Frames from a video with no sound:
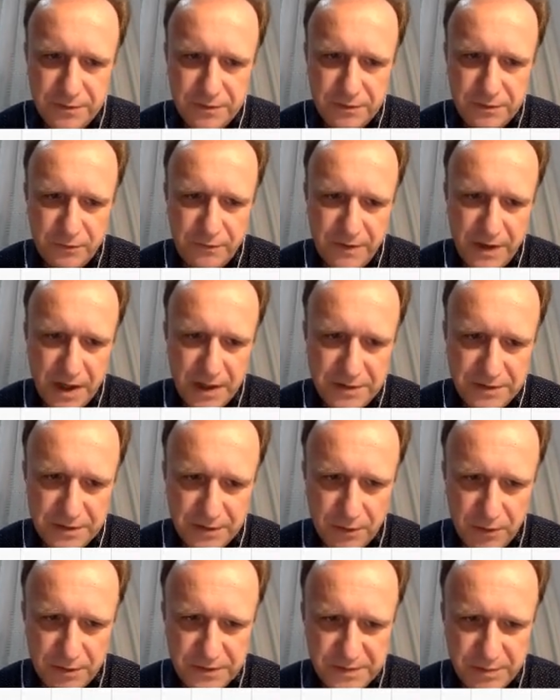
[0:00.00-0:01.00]
find the
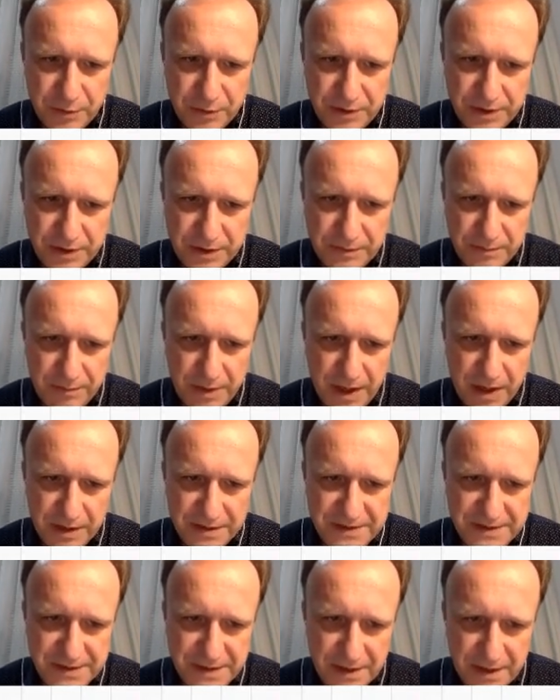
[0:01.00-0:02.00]
corresponding parts,